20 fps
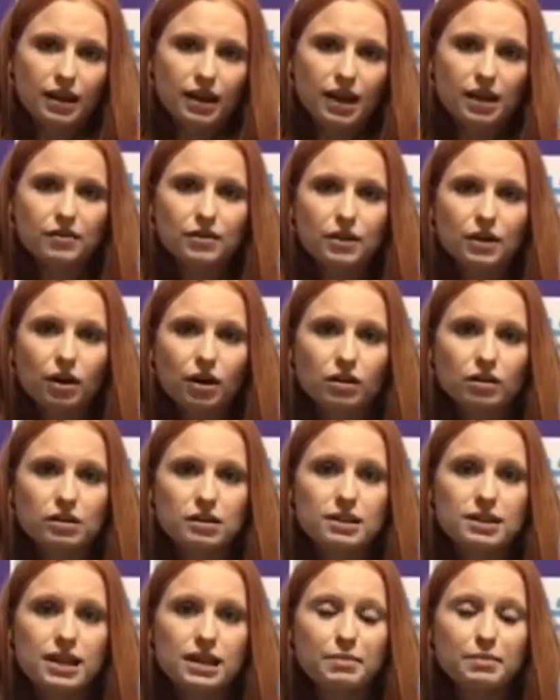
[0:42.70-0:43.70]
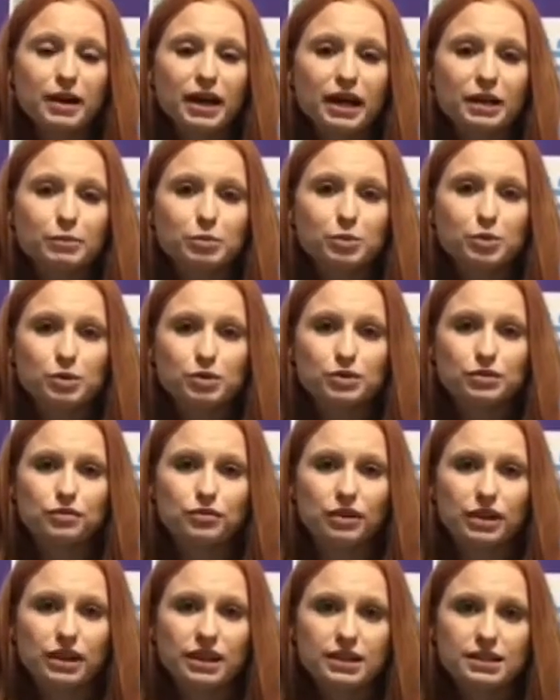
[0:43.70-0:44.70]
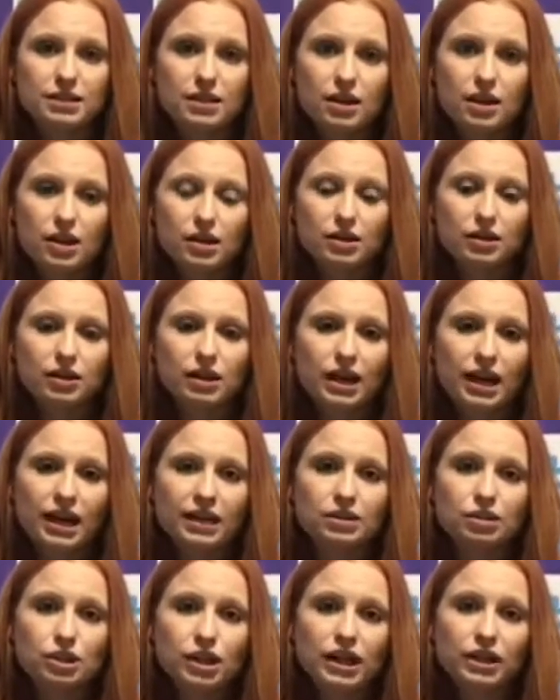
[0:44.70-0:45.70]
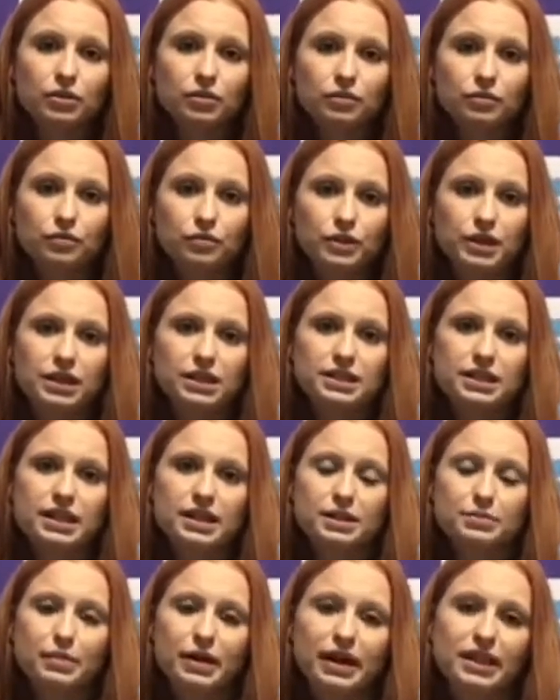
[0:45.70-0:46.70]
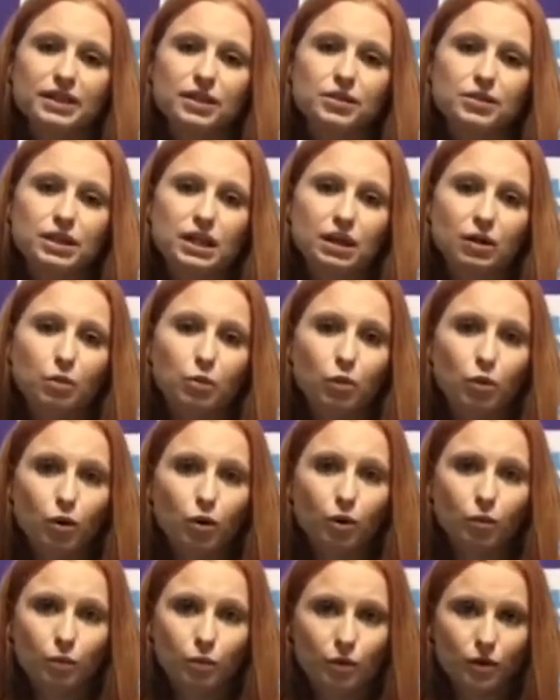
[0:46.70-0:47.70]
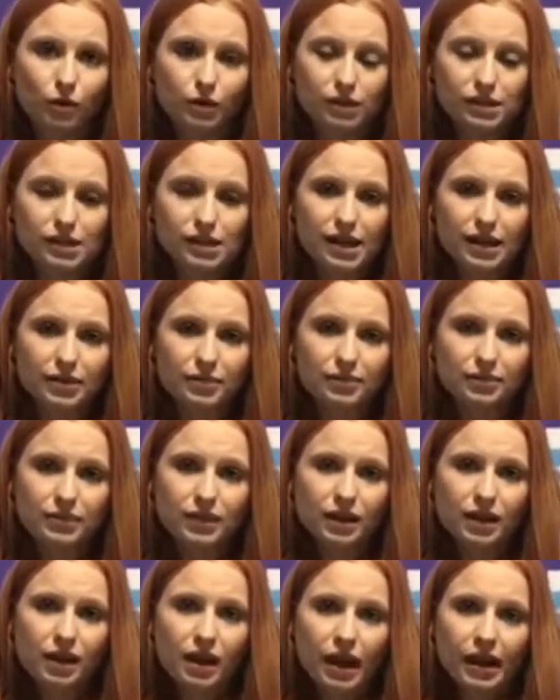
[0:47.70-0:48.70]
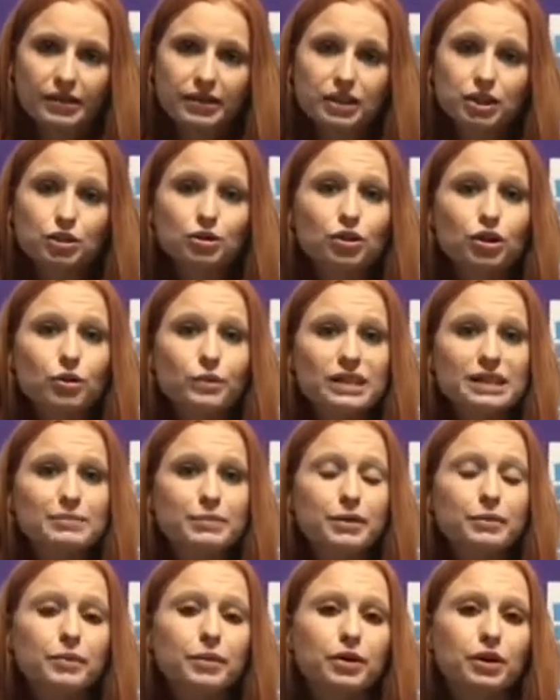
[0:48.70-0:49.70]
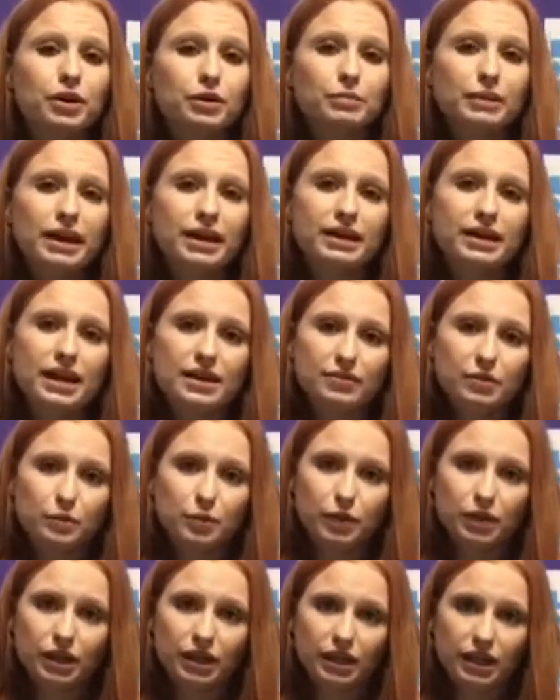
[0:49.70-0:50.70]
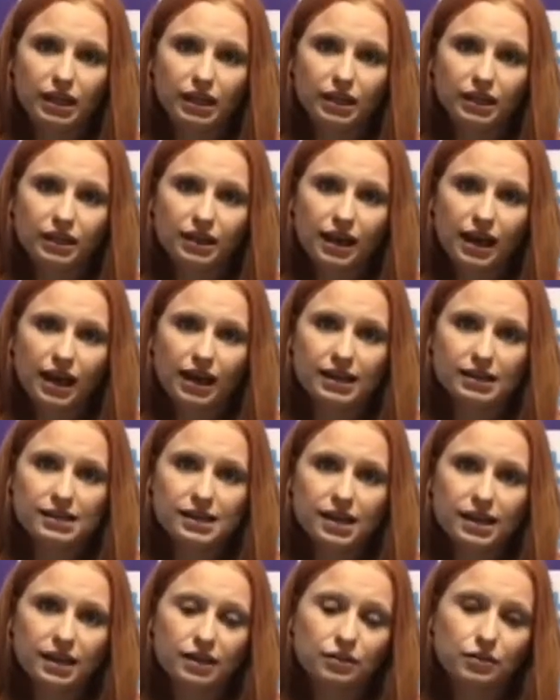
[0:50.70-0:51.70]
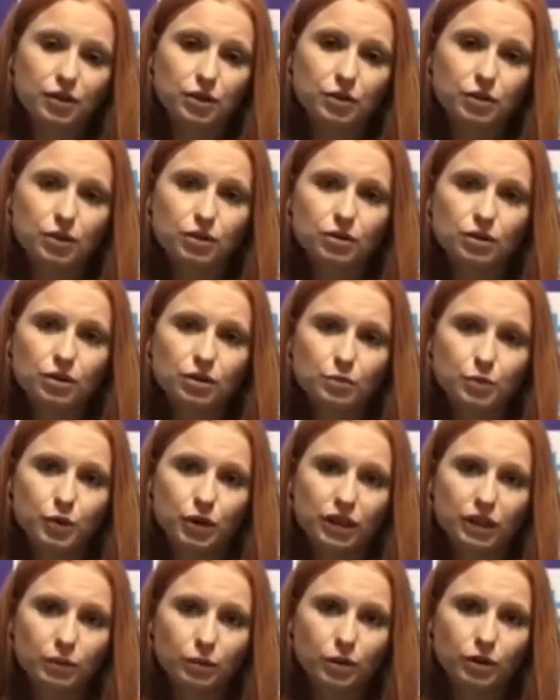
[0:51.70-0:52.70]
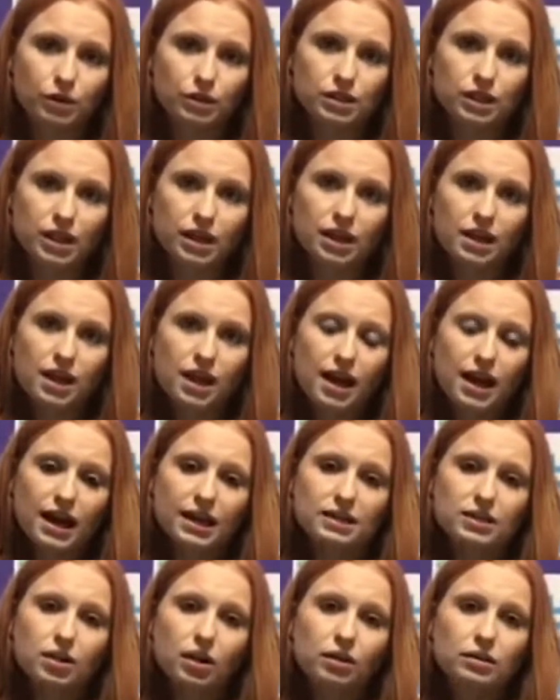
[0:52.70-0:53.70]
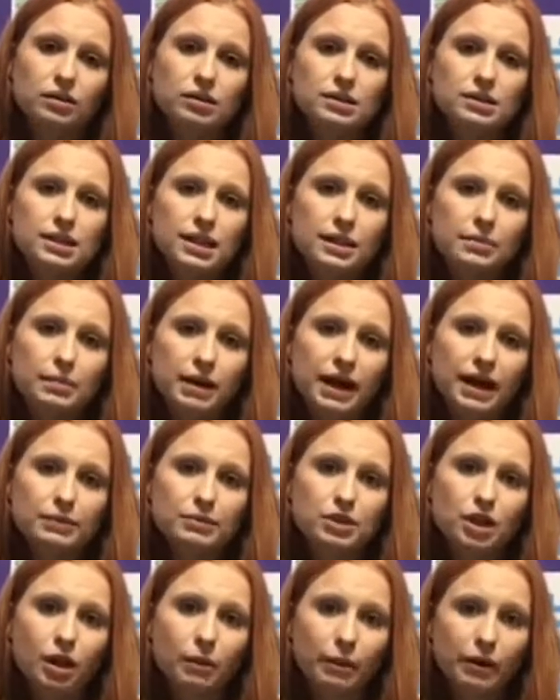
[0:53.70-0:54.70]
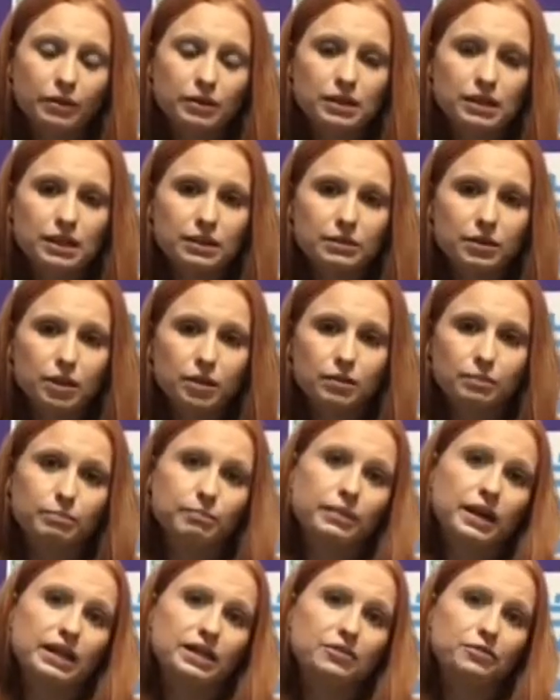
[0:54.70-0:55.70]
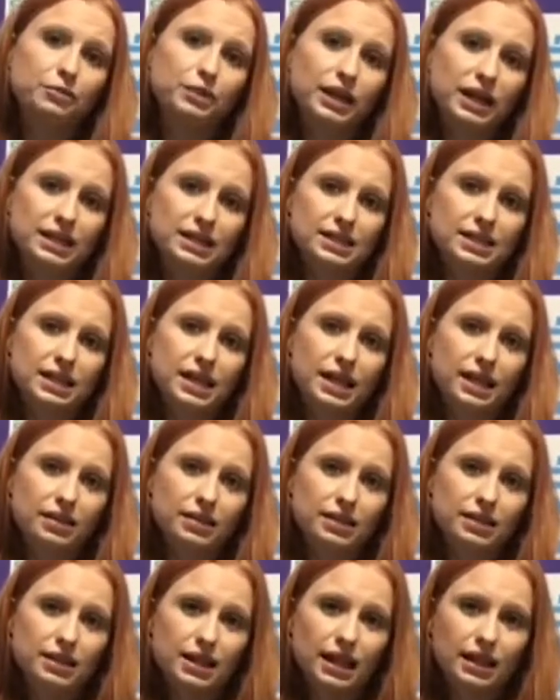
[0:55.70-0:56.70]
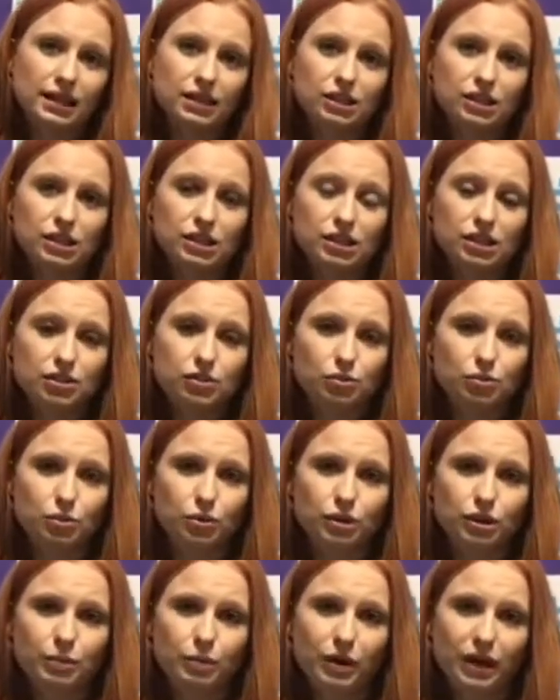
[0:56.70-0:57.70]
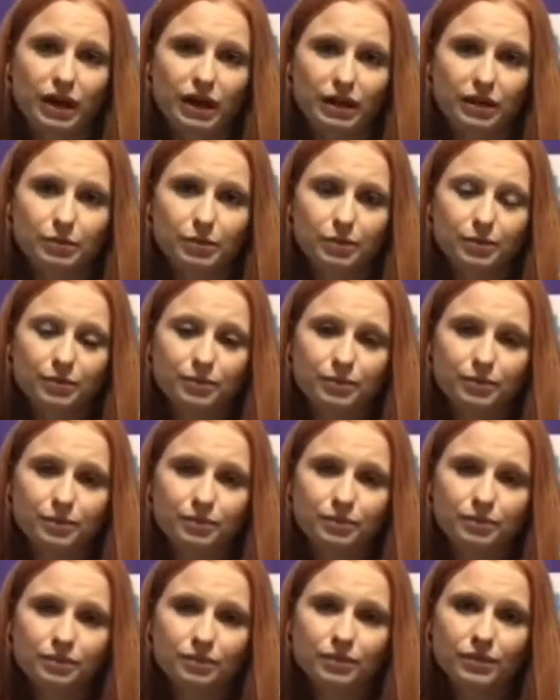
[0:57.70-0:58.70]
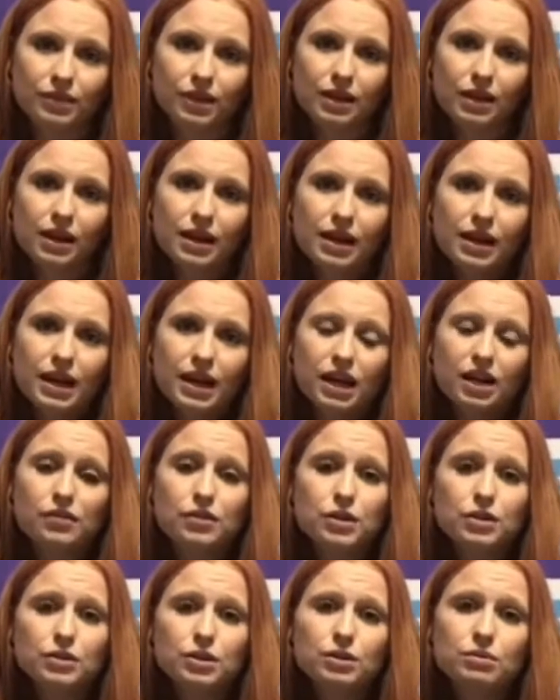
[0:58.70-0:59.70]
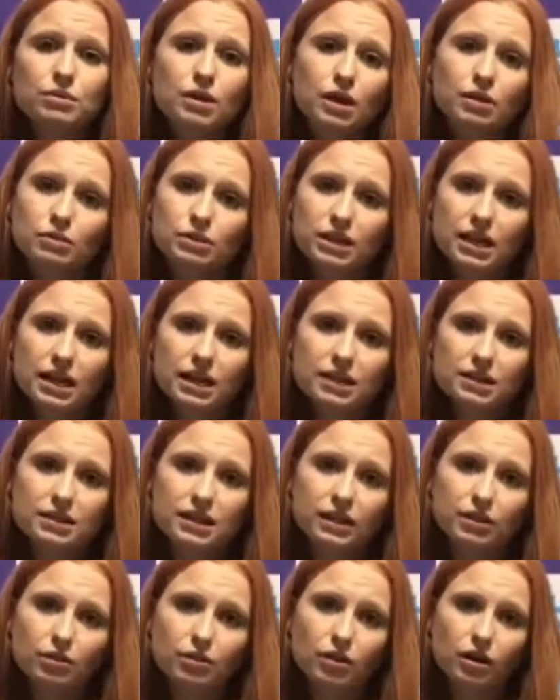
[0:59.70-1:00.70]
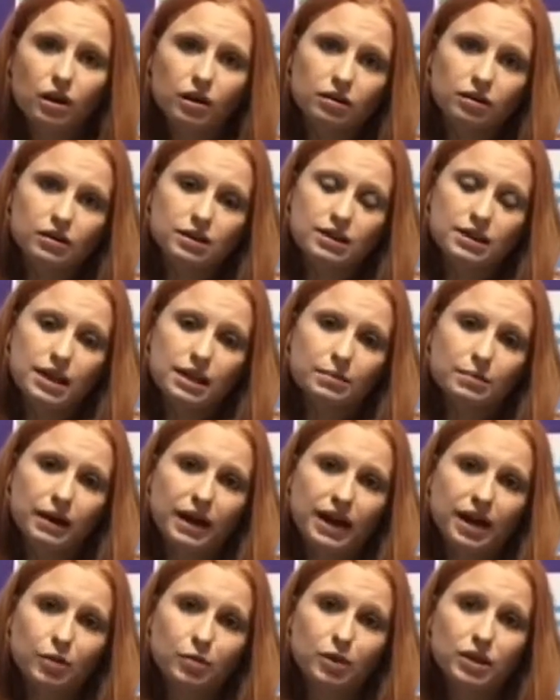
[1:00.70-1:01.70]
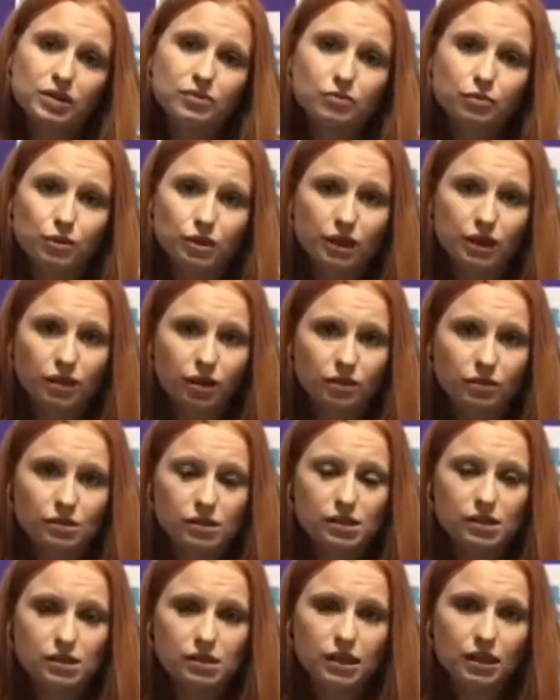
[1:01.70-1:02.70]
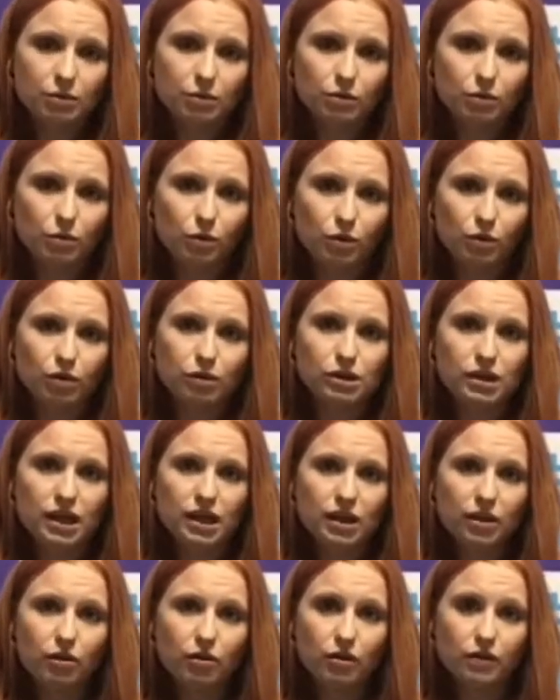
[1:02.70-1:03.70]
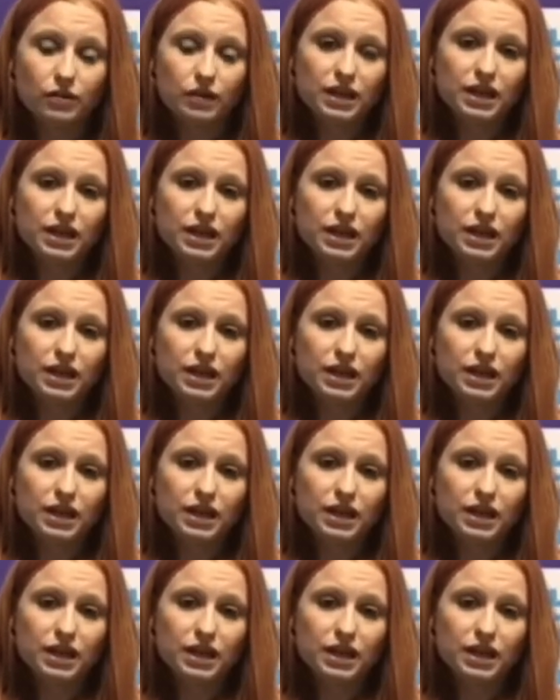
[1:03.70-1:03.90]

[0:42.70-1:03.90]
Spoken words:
If the condensate pipe does freeze, you can try and unfreeze this by using warm water. This should always be warm and never boiling, as if you do use boiling water, as condensate pipes are mostly made of plastic, this can actually destroy the pipe. If you do notice that your condensate pipe is running constantly with water, or if